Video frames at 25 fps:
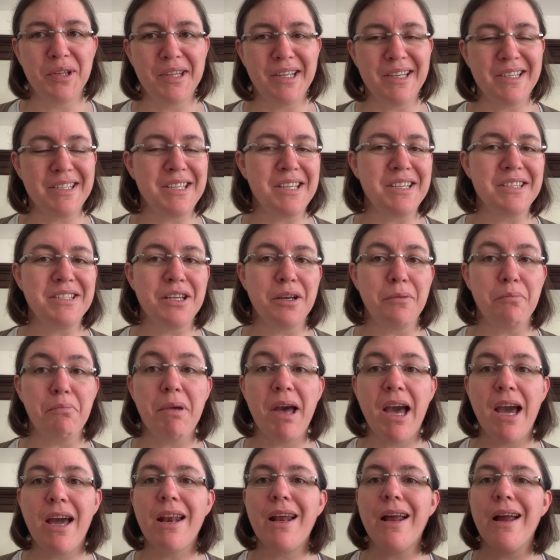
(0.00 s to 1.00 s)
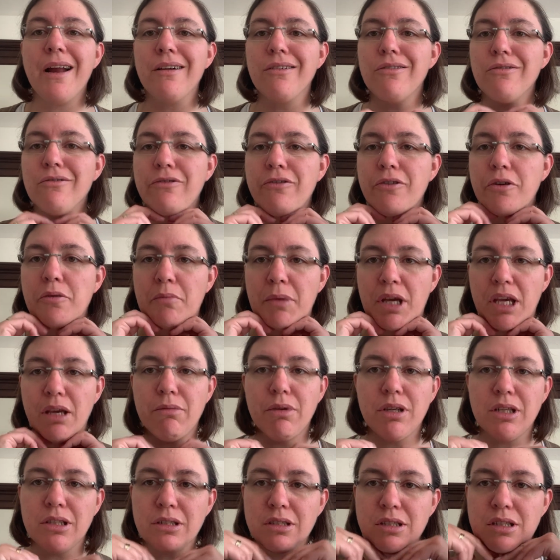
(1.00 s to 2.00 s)
this is a bad angle for me
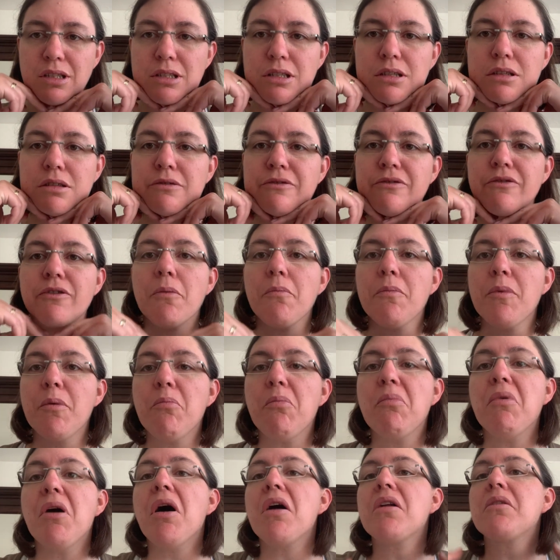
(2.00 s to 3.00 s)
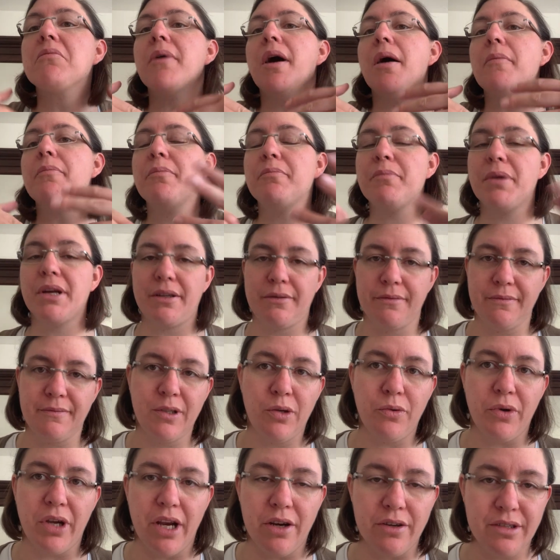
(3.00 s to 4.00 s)
because it's, you know, from the bottom up, but
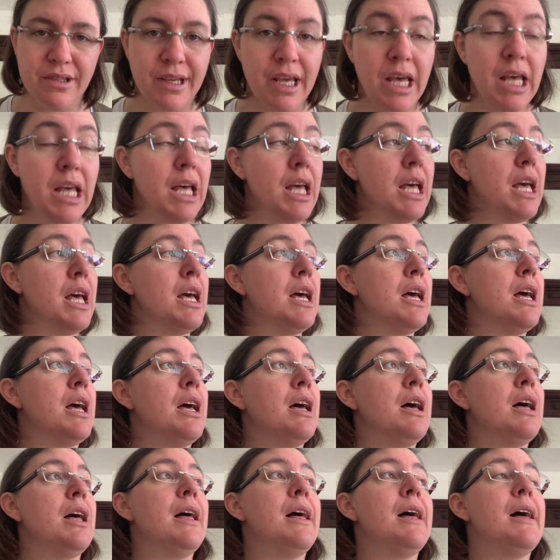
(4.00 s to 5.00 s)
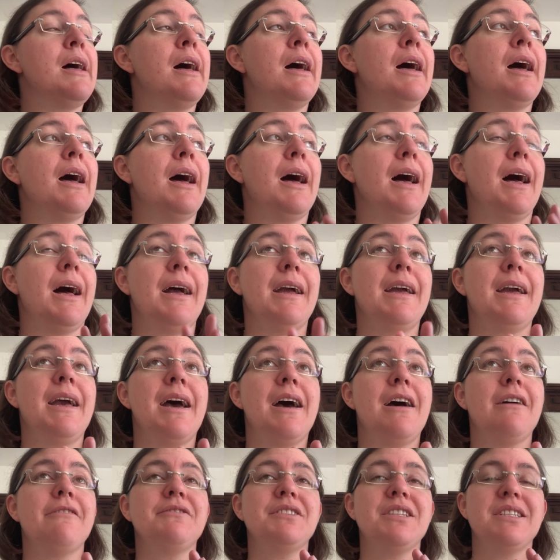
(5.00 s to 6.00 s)
who cares? I
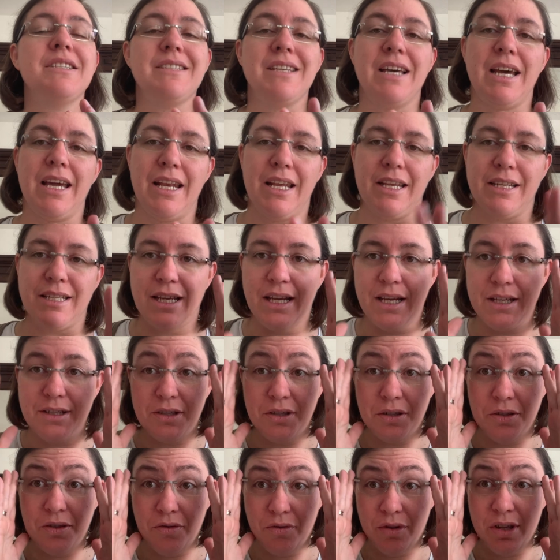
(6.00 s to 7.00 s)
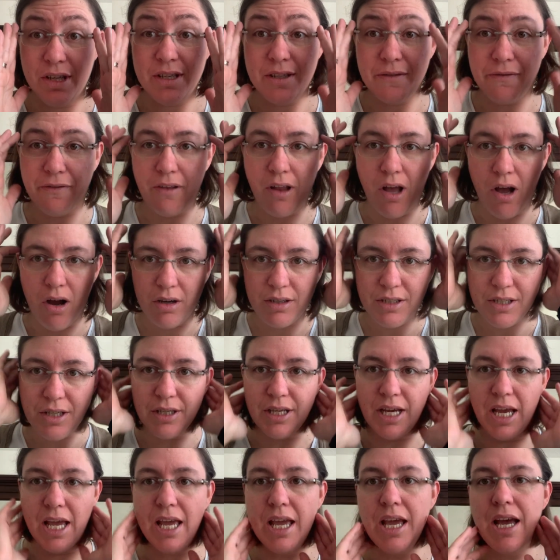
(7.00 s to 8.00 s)
have decided to do this vlog
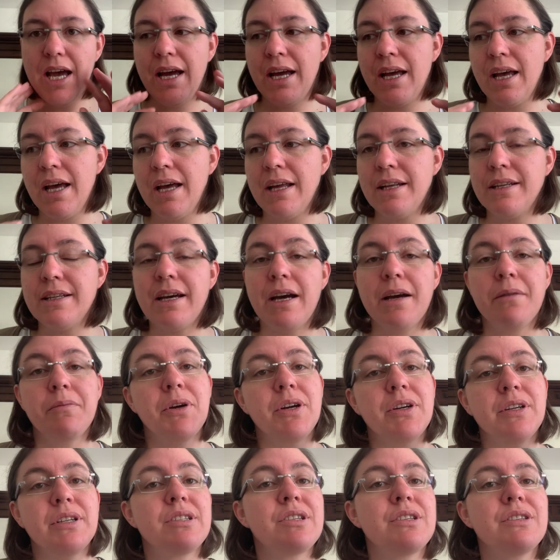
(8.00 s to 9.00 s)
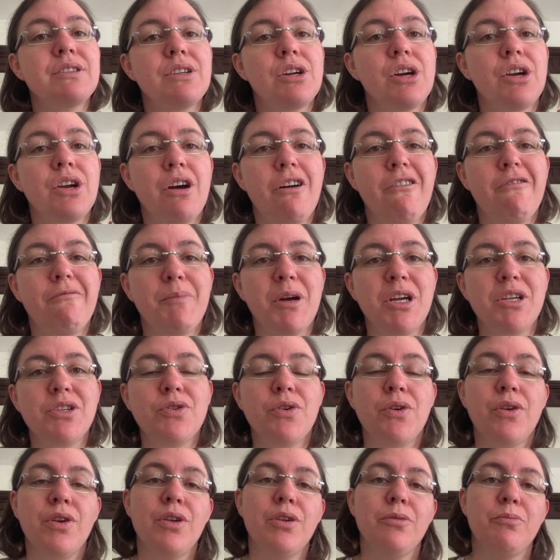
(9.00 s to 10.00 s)
today and I'm going to start off by
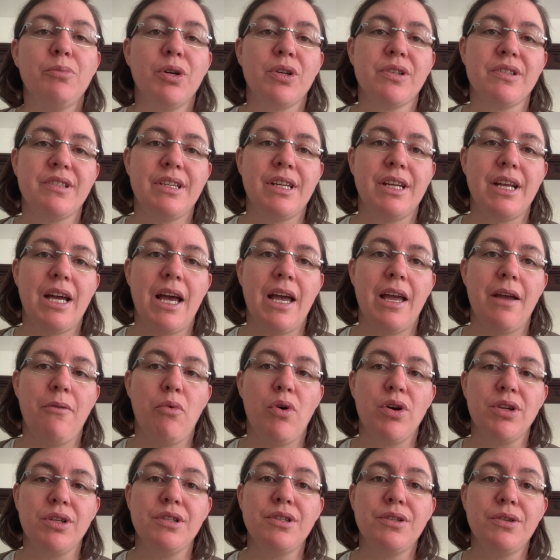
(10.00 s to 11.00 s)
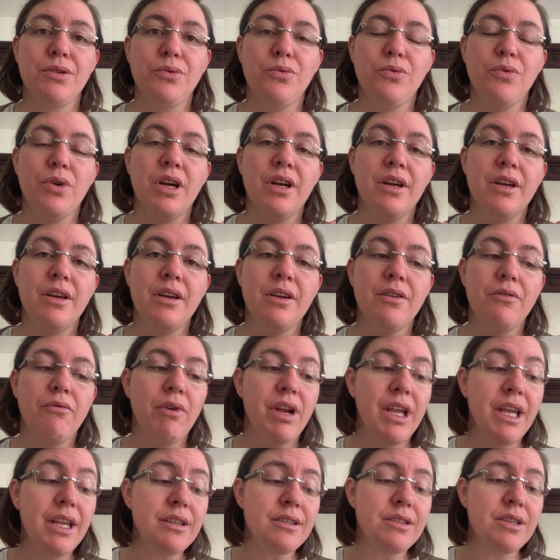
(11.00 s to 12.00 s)
showing you the books that I want to
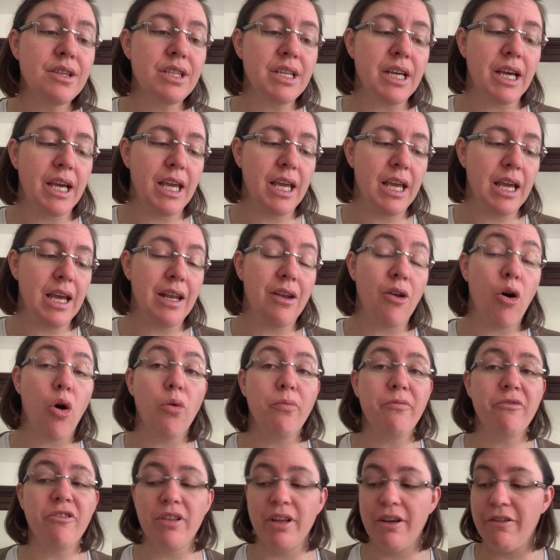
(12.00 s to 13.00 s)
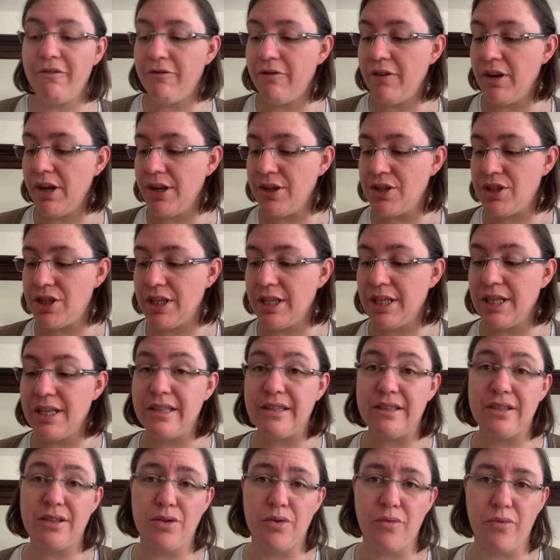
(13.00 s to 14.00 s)
read today and hopefully finish at
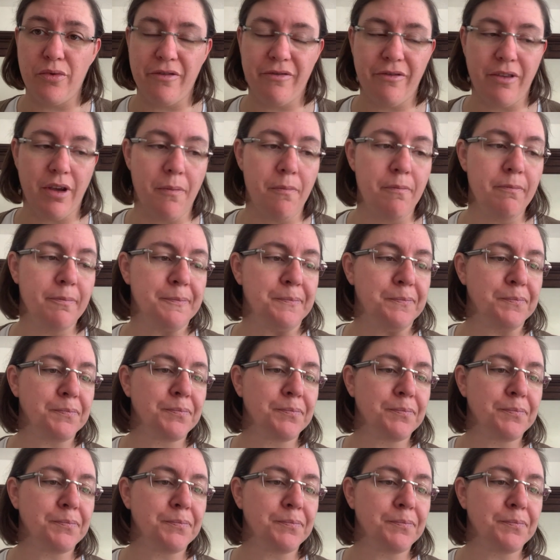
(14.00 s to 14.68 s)
least two of them.